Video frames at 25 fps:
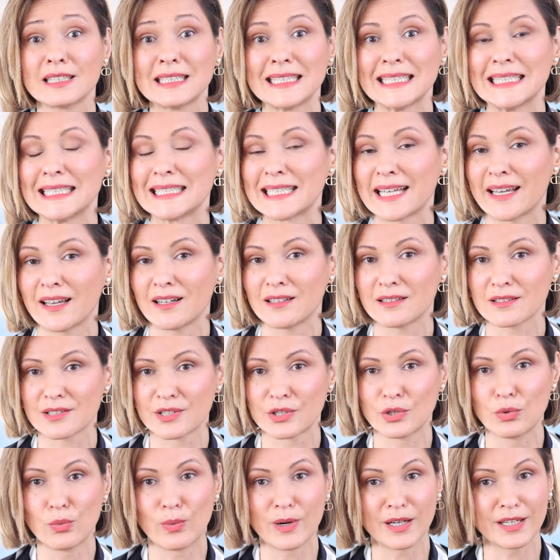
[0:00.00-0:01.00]
the
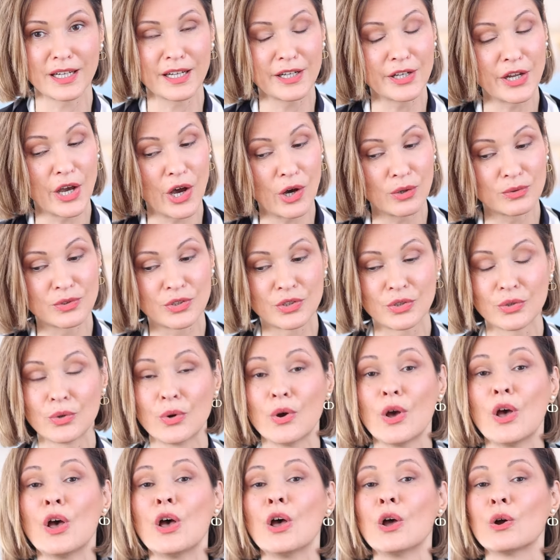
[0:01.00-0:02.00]
details you want to know
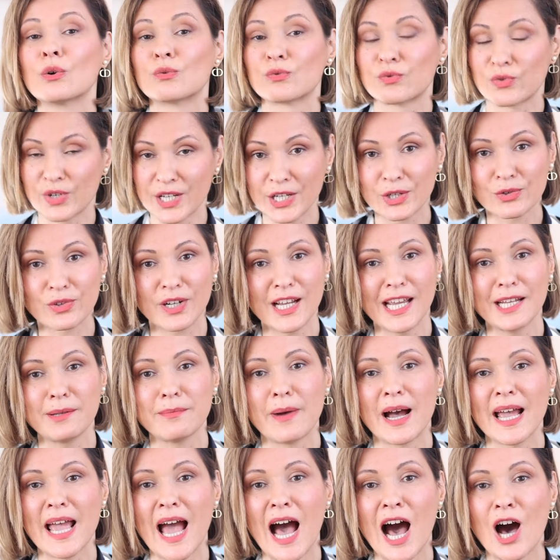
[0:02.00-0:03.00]
to recreate
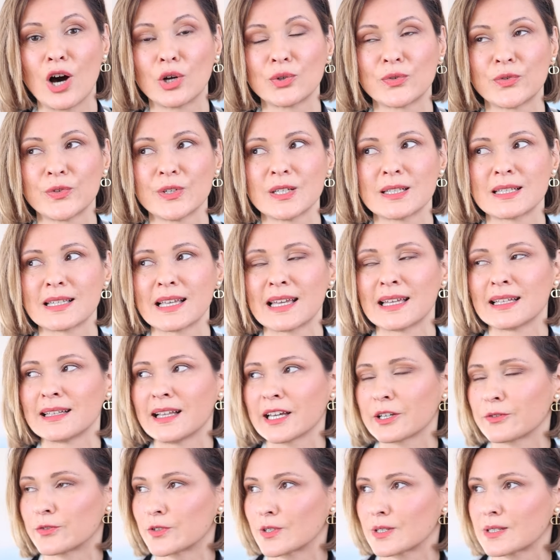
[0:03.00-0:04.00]
my outfits. And
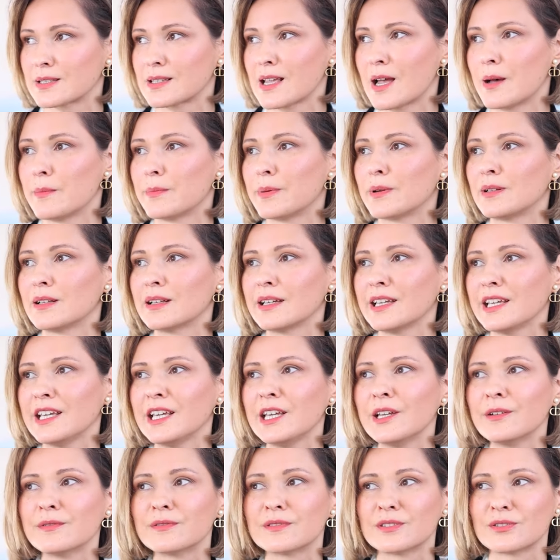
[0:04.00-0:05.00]
like, for example,
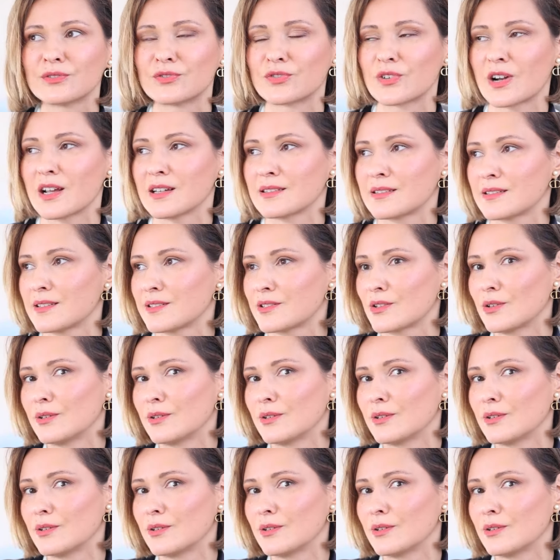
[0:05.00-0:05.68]
if the dress is